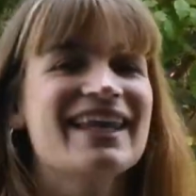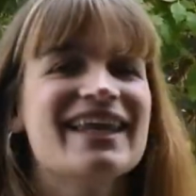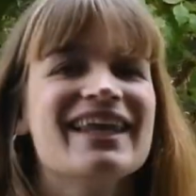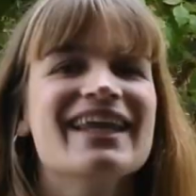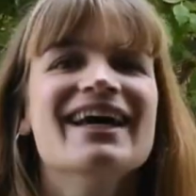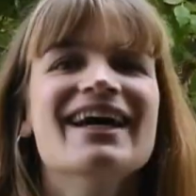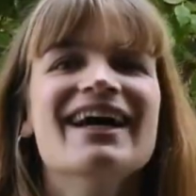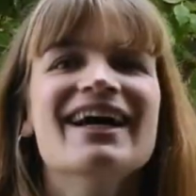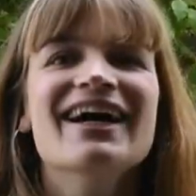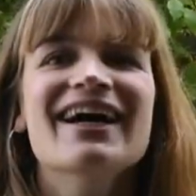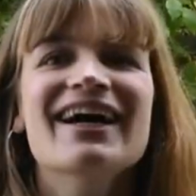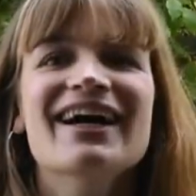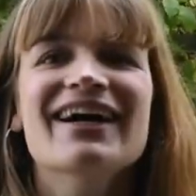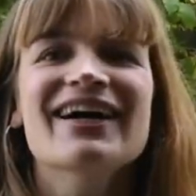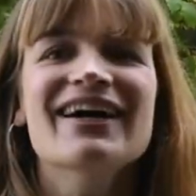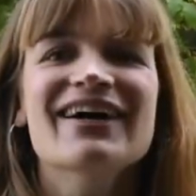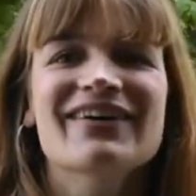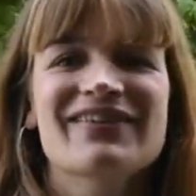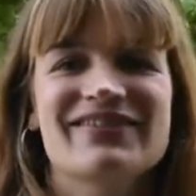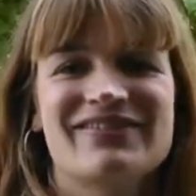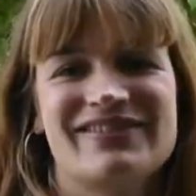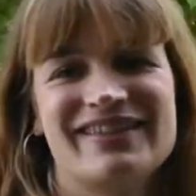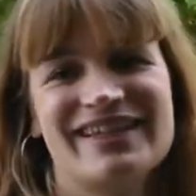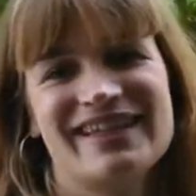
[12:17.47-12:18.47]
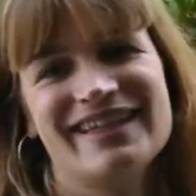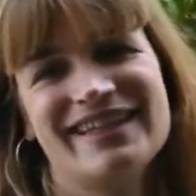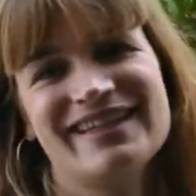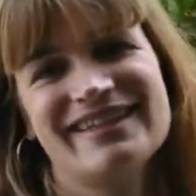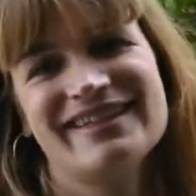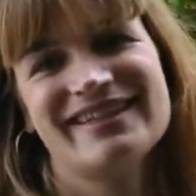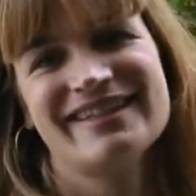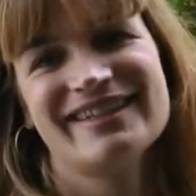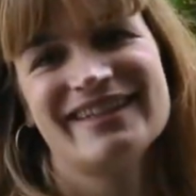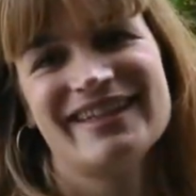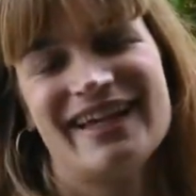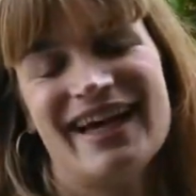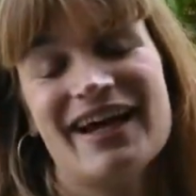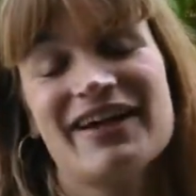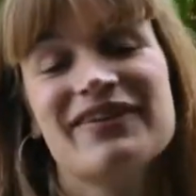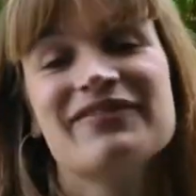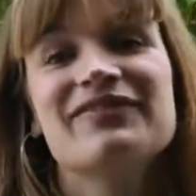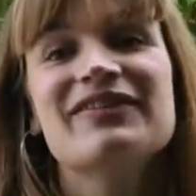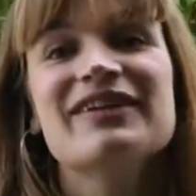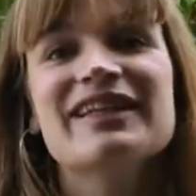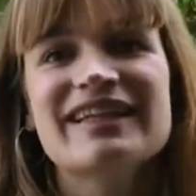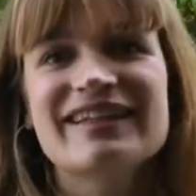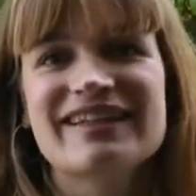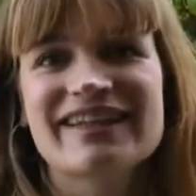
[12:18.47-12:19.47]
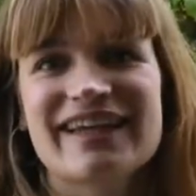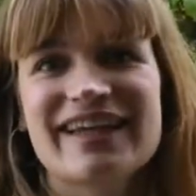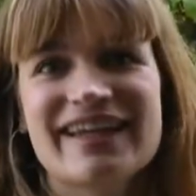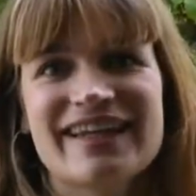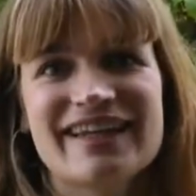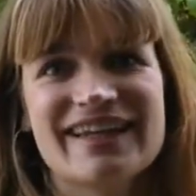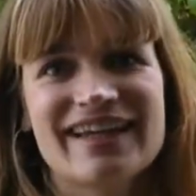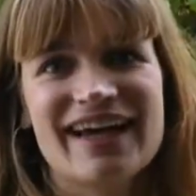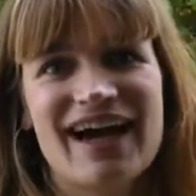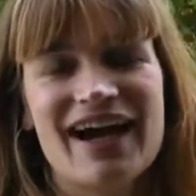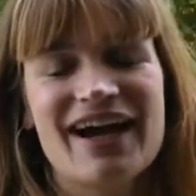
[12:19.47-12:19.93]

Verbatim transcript: I loved it. I really did.